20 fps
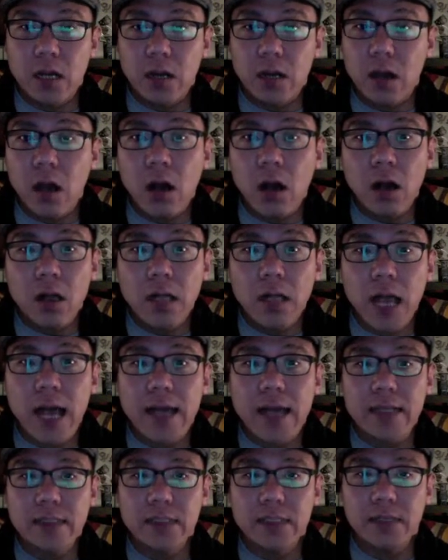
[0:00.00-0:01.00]
all
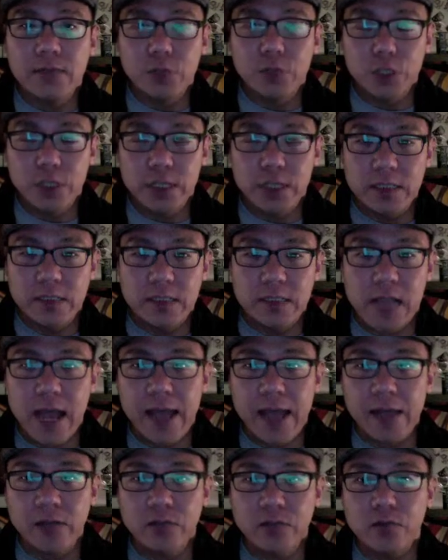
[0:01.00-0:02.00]
kinds of learning
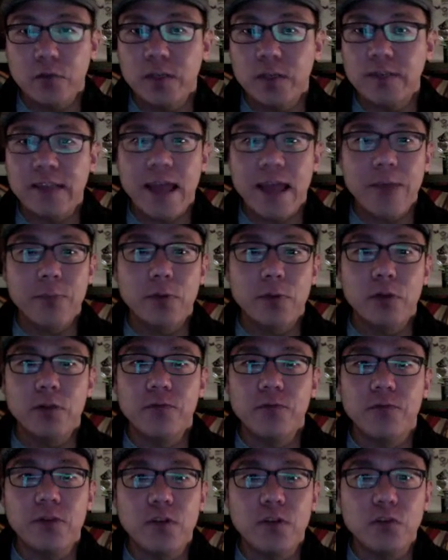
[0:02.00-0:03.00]
styles, for
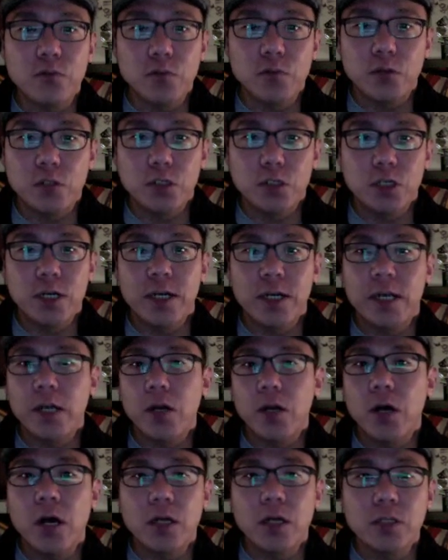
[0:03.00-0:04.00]
example, visual learning,
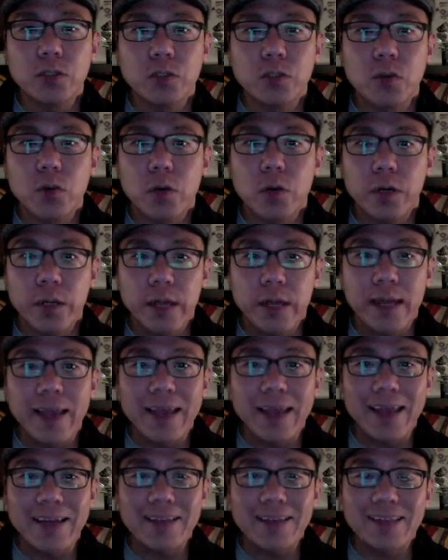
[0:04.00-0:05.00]
auditory, and
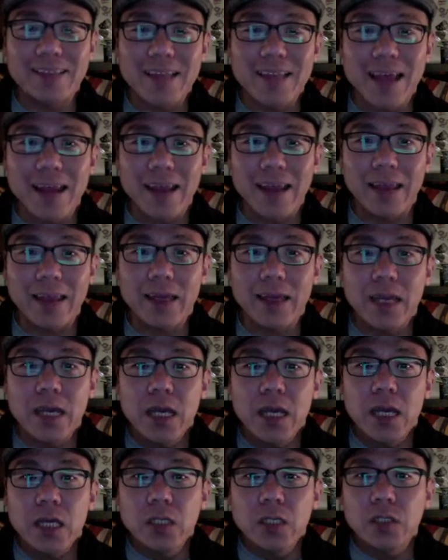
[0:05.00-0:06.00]
kinesthetic.
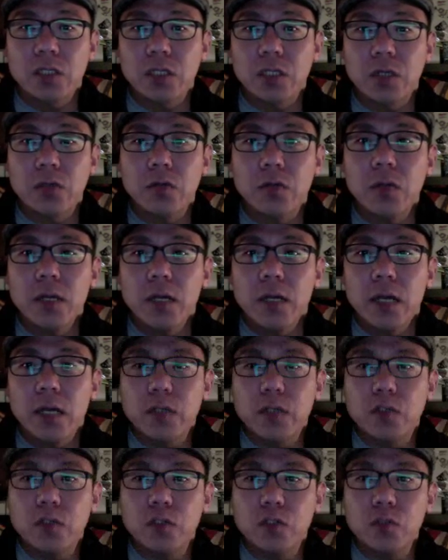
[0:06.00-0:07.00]
So
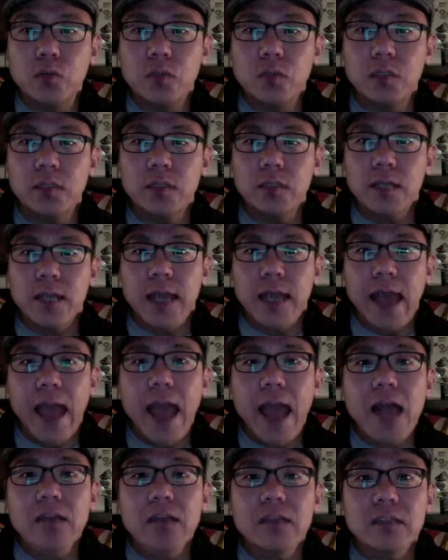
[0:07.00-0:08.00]
a student
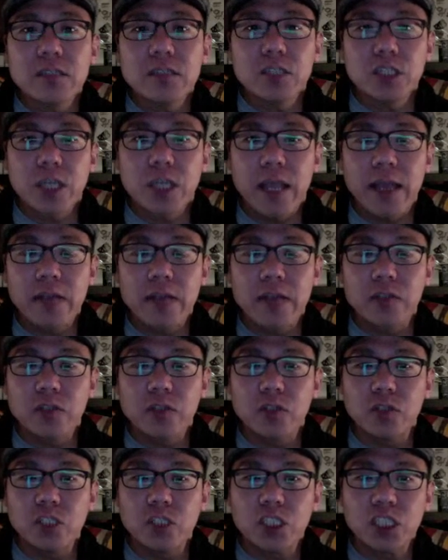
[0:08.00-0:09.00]
has the chance
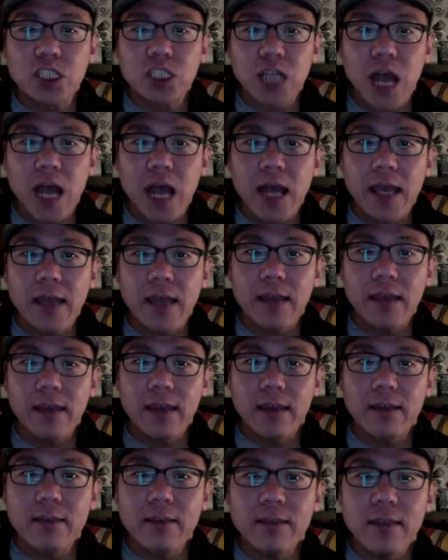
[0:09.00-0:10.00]
to shine
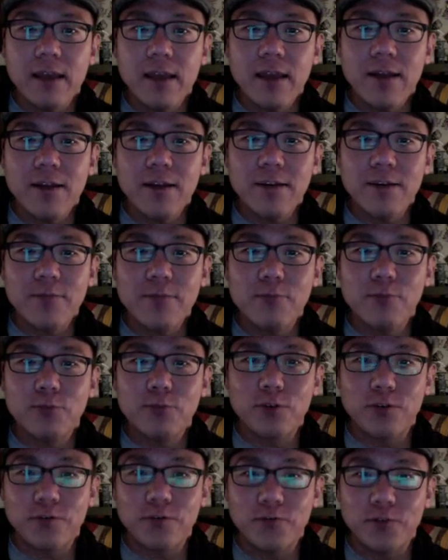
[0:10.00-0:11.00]
in their
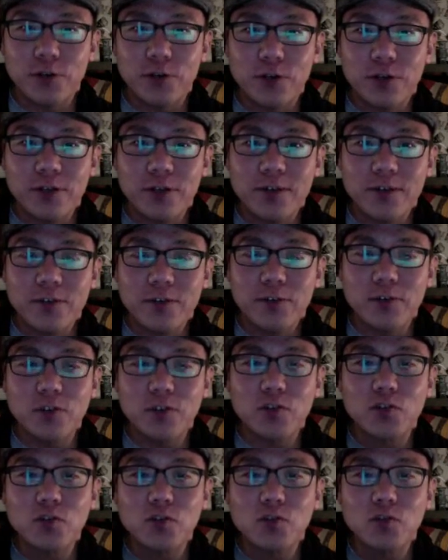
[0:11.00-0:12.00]
preferred or
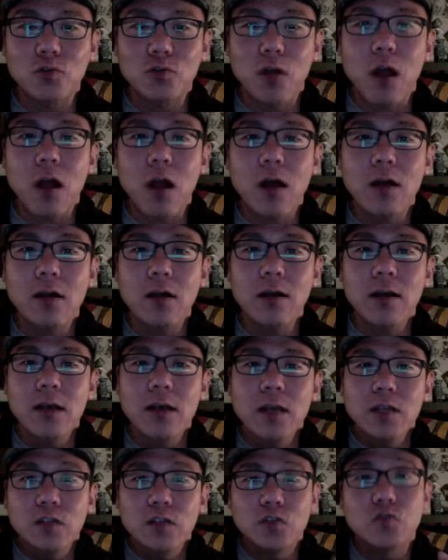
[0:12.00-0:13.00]

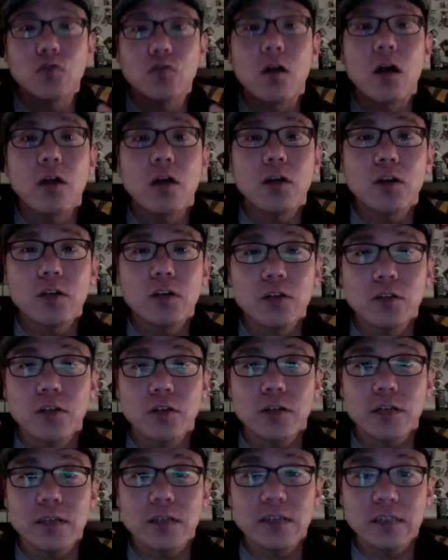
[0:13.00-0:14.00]
stronger
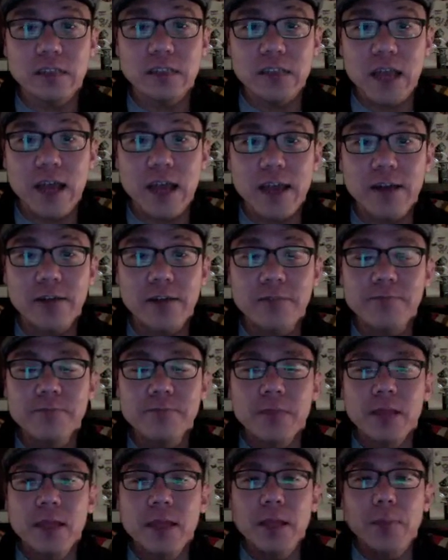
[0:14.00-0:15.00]
learning style,
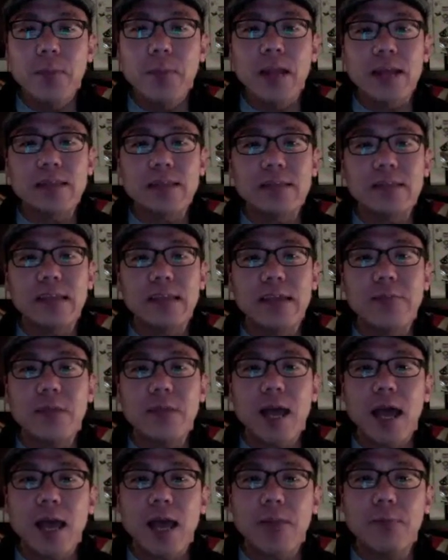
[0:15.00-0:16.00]
but at the same
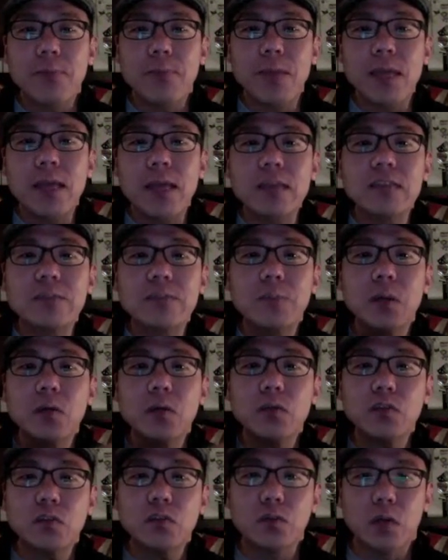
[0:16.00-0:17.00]
time be
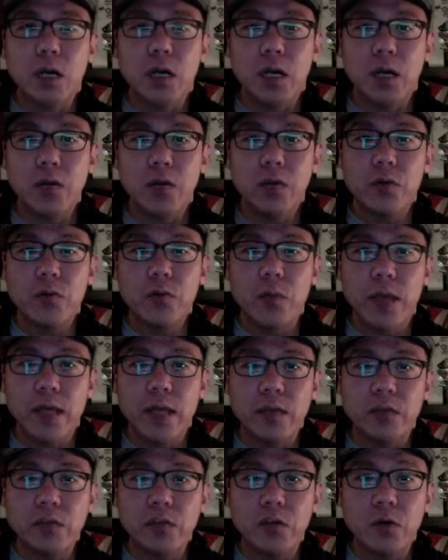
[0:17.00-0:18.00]
exposed to other
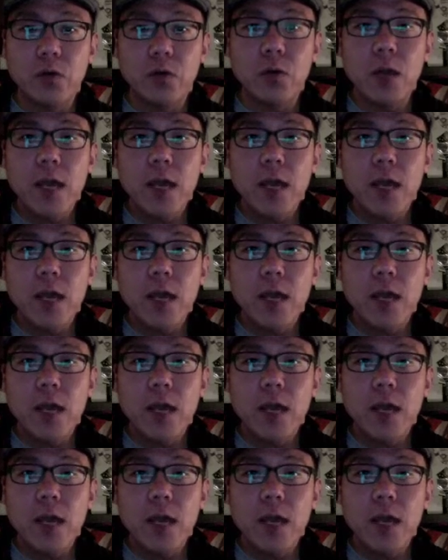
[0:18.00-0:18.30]
ways. So